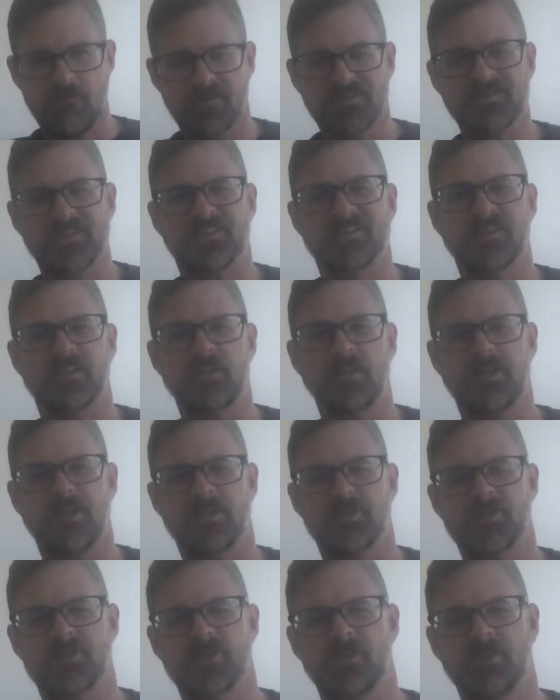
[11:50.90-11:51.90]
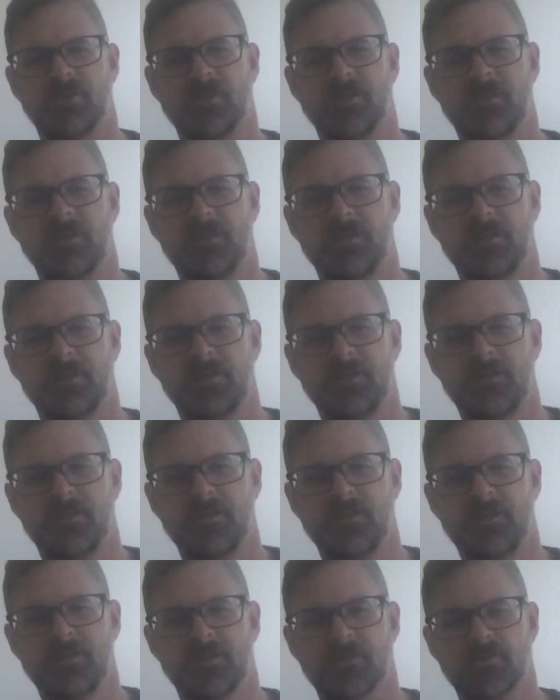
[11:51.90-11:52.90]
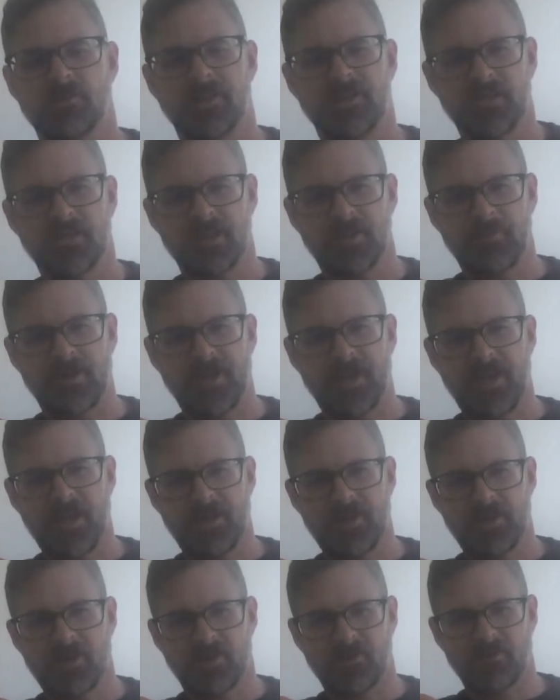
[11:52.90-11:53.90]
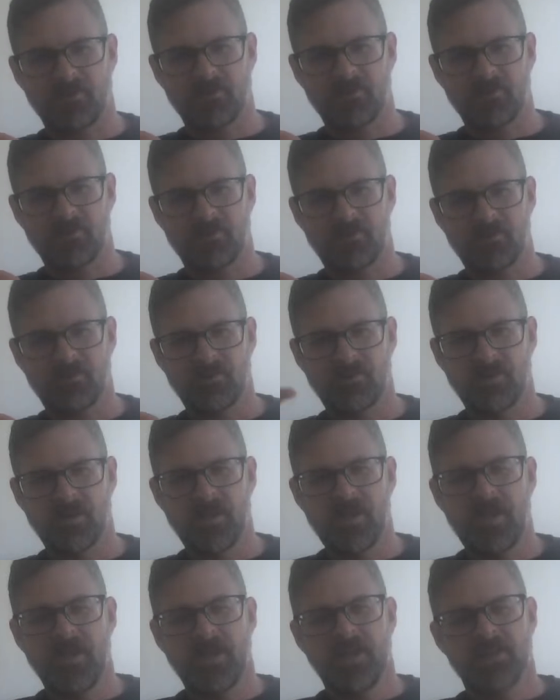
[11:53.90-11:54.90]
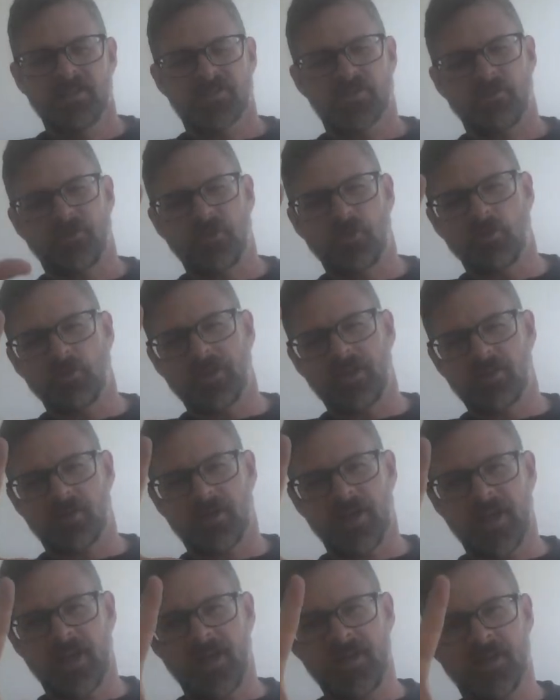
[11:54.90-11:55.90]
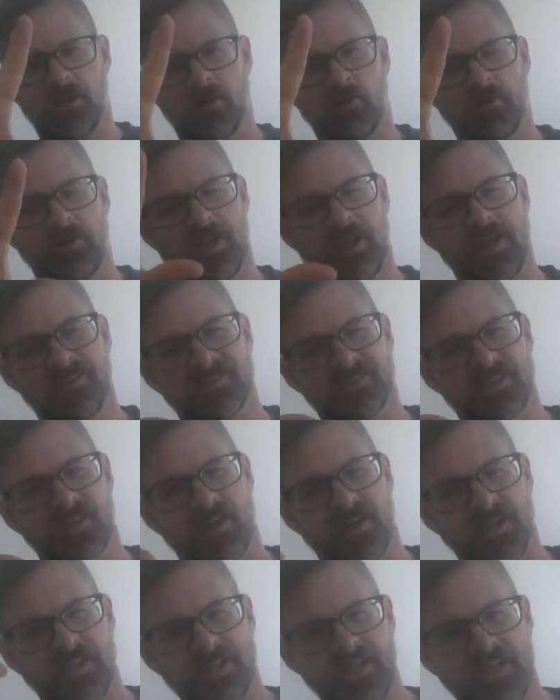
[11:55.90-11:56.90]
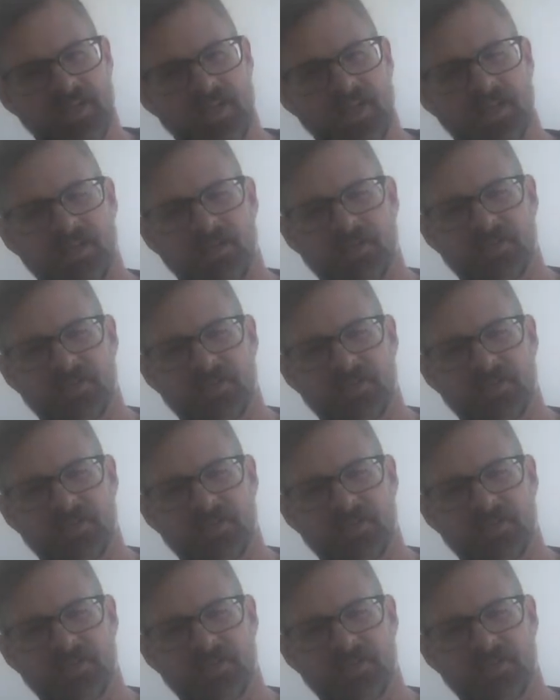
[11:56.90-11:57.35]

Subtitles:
sets a glitch. So I didn't let my hand know. So if you don't let your hand know, your hand's not indicated